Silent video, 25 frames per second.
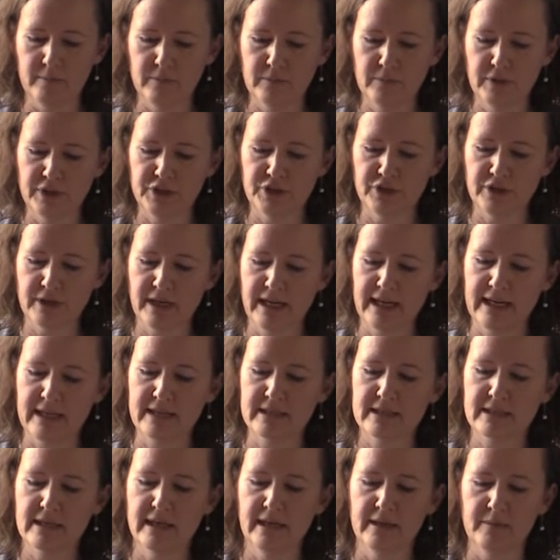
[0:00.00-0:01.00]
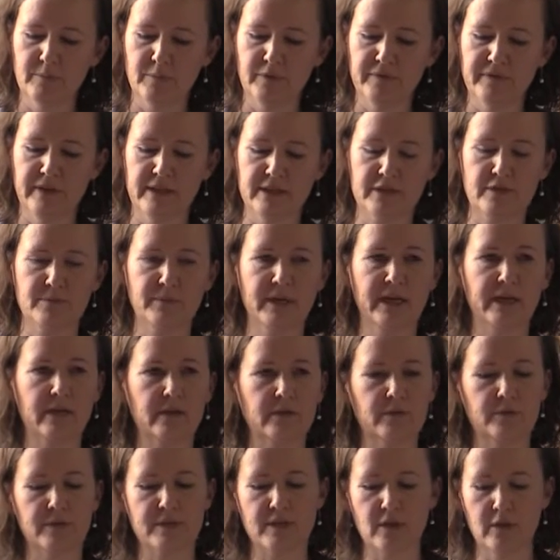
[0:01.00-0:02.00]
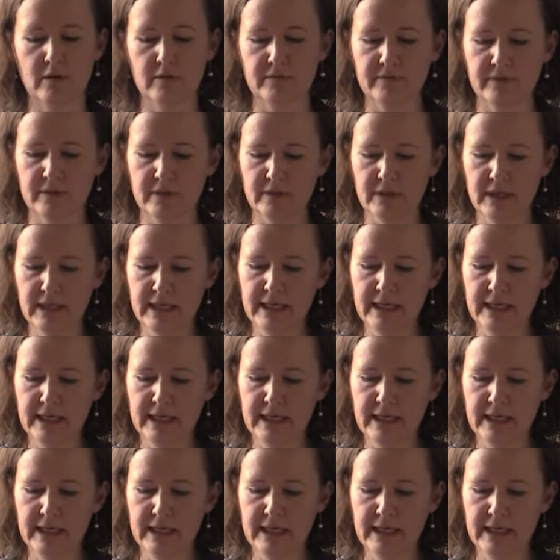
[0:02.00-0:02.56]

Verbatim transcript: Richard Hass and Professor Megan O'Sullivan.